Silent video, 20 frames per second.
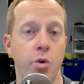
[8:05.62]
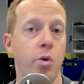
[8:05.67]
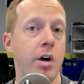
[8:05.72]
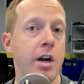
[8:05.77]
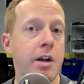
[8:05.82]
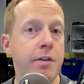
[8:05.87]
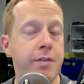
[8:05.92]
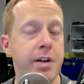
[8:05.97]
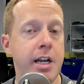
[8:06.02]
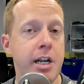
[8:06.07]

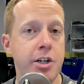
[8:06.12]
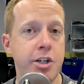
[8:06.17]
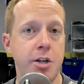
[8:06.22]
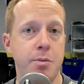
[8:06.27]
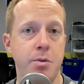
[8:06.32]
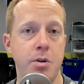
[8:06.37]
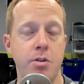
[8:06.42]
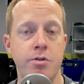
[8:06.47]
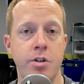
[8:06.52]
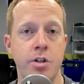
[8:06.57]
or NVIDIA
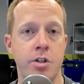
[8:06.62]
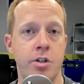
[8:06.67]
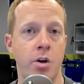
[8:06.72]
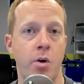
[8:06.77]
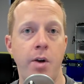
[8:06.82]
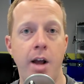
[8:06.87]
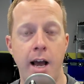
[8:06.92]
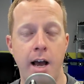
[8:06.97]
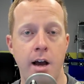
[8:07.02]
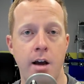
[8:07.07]
GPUs that
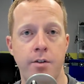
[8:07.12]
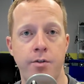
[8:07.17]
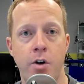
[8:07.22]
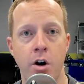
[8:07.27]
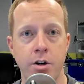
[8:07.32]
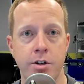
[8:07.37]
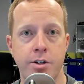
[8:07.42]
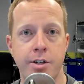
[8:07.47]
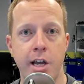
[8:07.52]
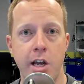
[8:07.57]
don't have
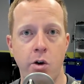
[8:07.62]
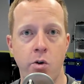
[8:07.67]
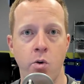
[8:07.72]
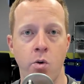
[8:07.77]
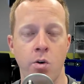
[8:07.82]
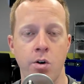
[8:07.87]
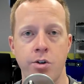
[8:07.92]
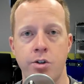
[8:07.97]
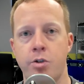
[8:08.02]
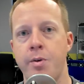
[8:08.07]
RT
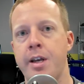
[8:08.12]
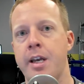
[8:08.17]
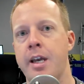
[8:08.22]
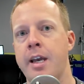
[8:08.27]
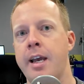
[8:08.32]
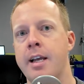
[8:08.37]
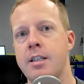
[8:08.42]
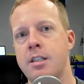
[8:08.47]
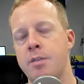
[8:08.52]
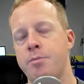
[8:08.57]
cores, so we
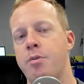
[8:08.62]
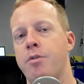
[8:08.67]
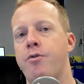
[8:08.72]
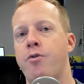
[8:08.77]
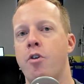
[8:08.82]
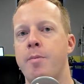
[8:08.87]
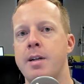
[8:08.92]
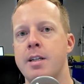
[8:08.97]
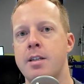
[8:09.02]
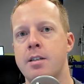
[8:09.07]
can get some
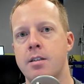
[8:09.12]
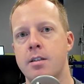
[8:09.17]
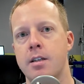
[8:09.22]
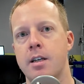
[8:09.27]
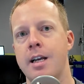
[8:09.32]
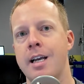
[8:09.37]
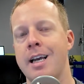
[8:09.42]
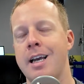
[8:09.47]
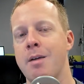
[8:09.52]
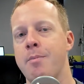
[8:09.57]
performance
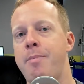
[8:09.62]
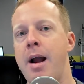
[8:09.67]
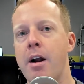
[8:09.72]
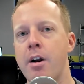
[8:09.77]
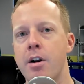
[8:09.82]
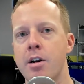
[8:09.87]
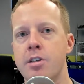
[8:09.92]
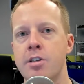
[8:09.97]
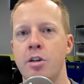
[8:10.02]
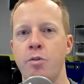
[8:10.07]

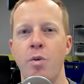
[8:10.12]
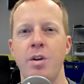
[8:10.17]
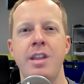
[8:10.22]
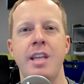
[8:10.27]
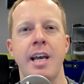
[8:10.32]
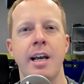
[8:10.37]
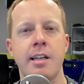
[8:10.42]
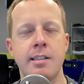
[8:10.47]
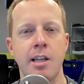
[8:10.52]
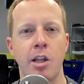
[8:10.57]
comparison, what
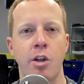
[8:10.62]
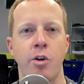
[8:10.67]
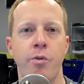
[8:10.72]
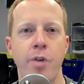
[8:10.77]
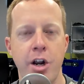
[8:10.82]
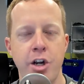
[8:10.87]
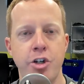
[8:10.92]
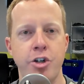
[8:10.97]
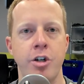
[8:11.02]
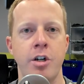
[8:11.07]
the
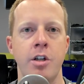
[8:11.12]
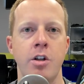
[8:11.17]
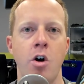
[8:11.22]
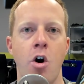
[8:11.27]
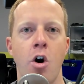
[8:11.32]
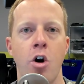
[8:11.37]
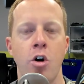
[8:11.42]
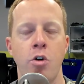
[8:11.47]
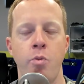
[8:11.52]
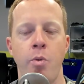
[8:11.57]
acceleration in the
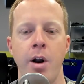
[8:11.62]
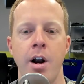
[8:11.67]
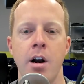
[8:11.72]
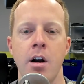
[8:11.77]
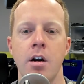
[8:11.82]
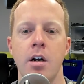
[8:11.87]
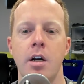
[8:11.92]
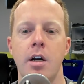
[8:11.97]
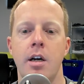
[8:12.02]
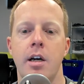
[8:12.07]

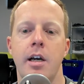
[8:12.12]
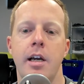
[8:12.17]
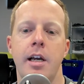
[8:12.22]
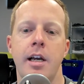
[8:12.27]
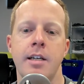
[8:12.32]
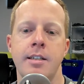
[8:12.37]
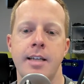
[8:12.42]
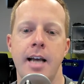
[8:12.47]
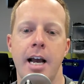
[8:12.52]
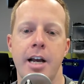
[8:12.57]
hardware
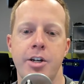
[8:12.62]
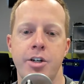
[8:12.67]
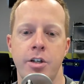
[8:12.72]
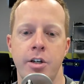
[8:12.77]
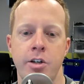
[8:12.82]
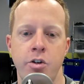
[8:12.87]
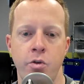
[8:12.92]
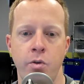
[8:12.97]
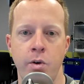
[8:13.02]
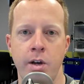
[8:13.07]
is
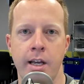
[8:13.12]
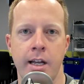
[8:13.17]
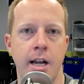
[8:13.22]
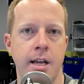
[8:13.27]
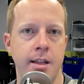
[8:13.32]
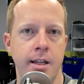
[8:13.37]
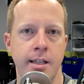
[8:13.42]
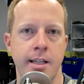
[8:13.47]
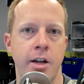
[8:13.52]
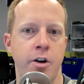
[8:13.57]
actually doing, and I
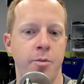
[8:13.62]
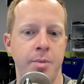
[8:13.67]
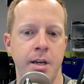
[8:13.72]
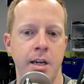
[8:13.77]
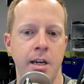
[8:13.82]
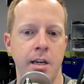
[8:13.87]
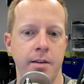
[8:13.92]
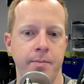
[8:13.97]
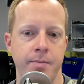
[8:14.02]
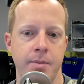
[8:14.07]
think that'll
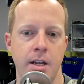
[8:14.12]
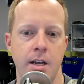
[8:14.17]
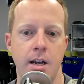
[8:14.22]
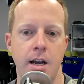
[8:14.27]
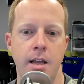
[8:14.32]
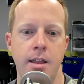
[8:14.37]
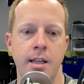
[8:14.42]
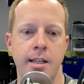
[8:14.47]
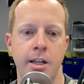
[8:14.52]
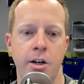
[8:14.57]
be
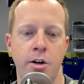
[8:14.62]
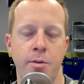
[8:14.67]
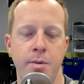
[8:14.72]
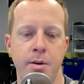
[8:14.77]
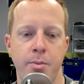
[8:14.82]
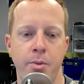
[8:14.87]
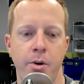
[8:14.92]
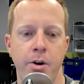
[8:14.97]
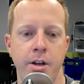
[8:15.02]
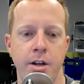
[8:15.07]

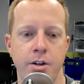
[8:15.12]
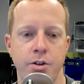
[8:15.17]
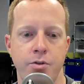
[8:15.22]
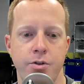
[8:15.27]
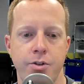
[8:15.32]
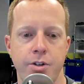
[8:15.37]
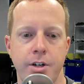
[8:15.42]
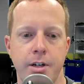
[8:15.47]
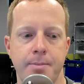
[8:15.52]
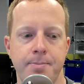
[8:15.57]
pretty
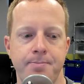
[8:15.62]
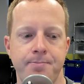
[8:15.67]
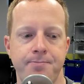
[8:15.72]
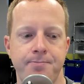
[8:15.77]
interesting.